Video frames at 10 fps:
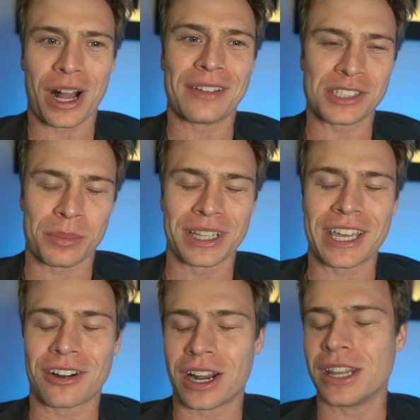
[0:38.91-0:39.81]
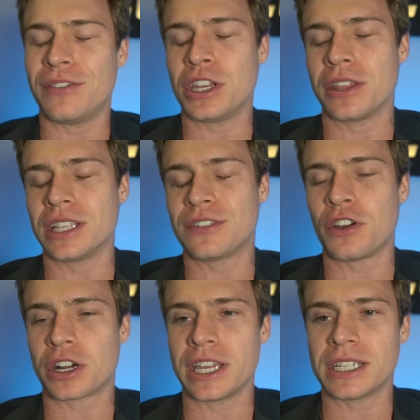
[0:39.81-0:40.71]
We'll have someone later on in the video that's
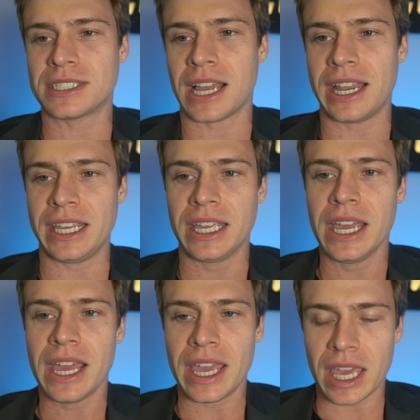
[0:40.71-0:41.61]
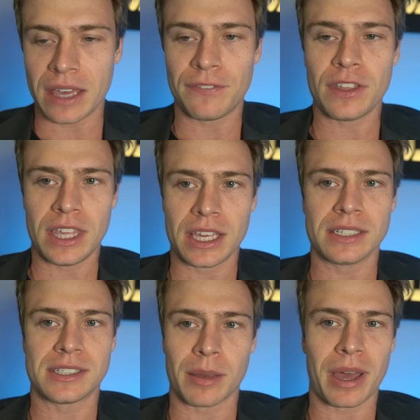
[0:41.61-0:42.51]
very exciting if he
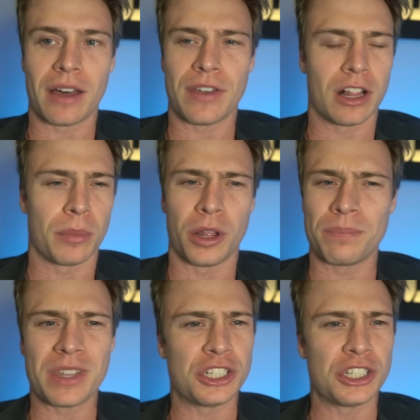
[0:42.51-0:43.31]
is somehow available.